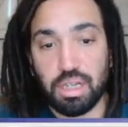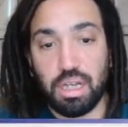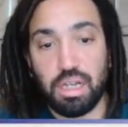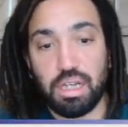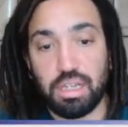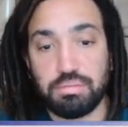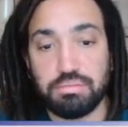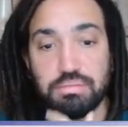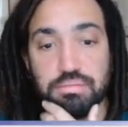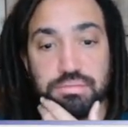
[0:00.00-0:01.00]

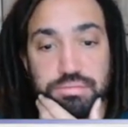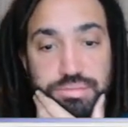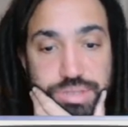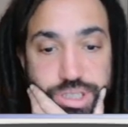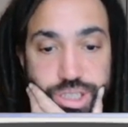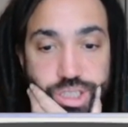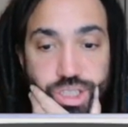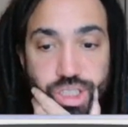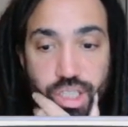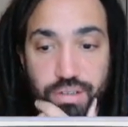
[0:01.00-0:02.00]
um,
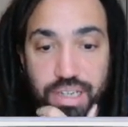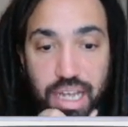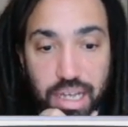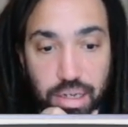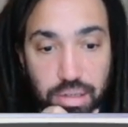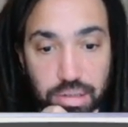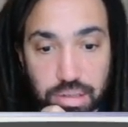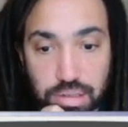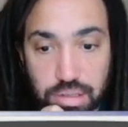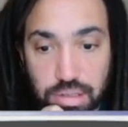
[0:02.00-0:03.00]
so now
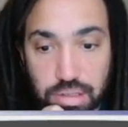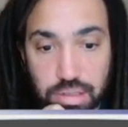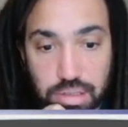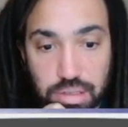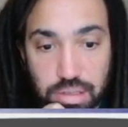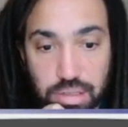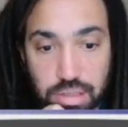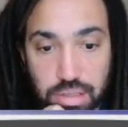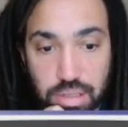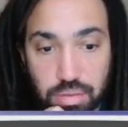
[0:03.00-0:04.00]

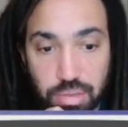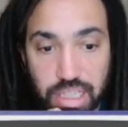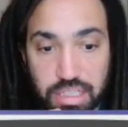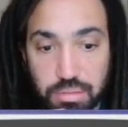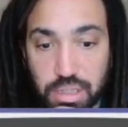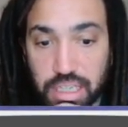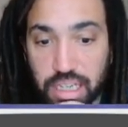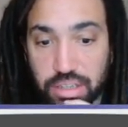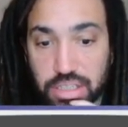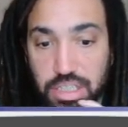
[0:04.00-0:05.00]
we need to work
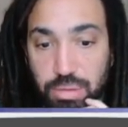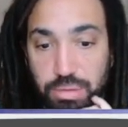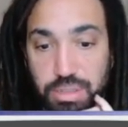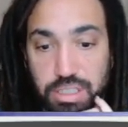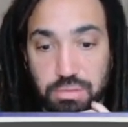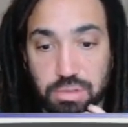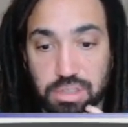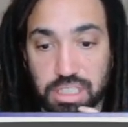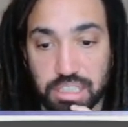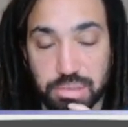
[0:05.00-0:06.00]
out the time in which the
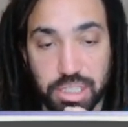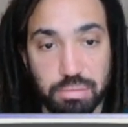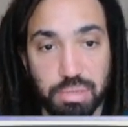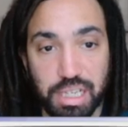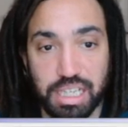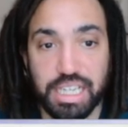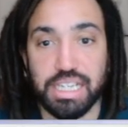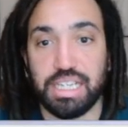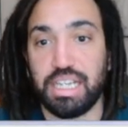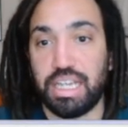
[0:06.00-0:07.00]
water has been
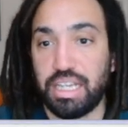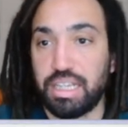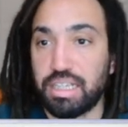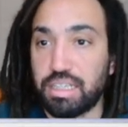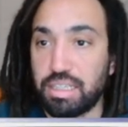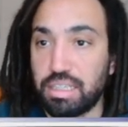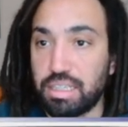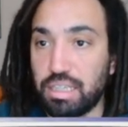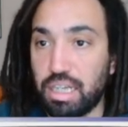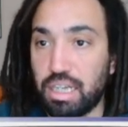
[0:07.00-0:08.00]
completely
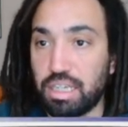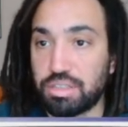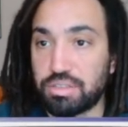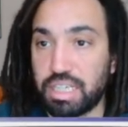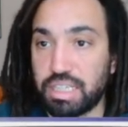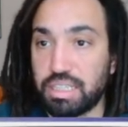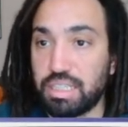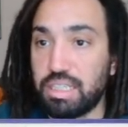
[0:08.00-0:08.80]
uh, drained.